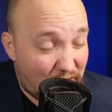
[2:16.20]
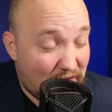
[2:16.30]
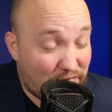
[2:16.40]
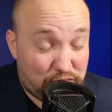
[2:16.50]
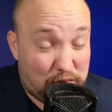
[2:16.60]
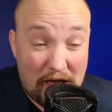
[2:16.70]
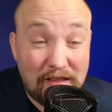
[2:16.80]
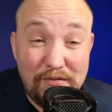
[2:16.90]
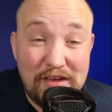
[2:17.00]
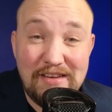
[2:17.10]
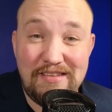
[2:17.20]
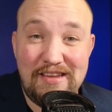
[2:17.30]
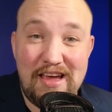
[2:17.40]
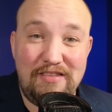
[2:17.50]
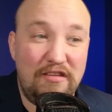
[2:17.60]
relevant
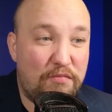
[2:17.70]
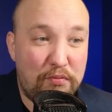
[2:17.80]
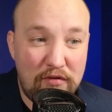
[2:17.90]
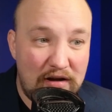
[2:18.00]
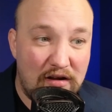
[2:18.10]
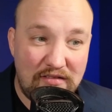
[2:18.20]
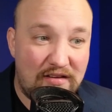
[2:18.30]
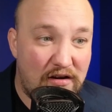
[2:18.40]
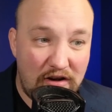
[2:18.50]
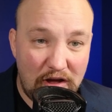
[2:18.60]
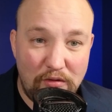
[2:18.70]
at this point in Ontario.